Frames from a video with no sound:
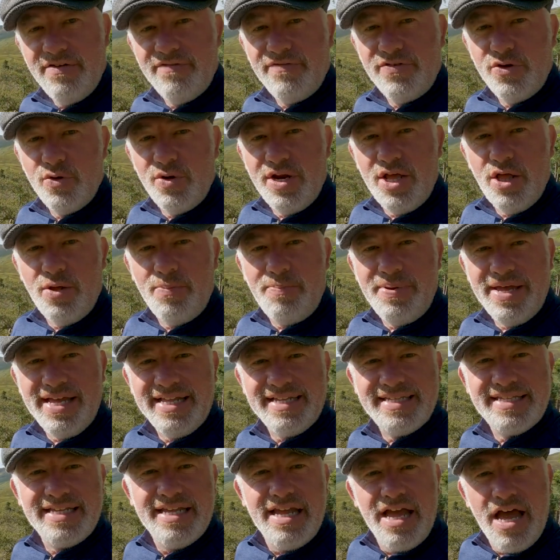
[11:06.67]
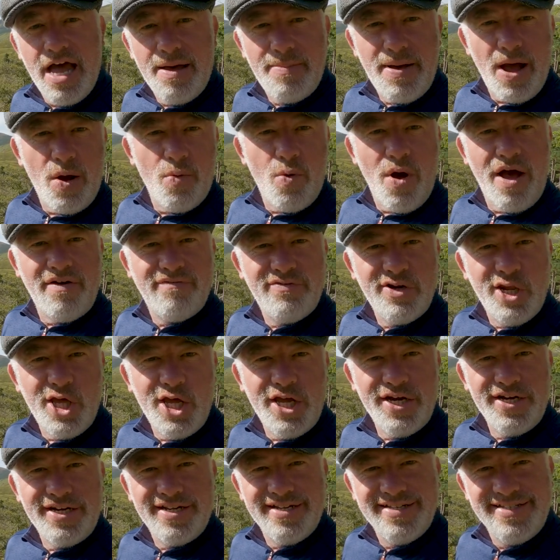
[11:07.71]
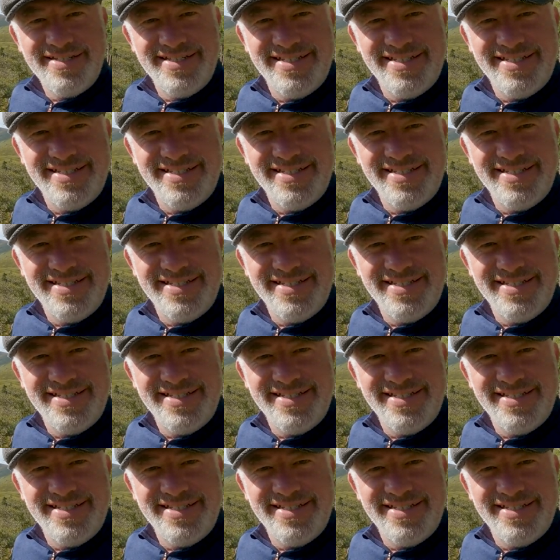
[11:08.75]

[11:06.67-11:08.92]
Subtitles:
few little bits about what I've learned.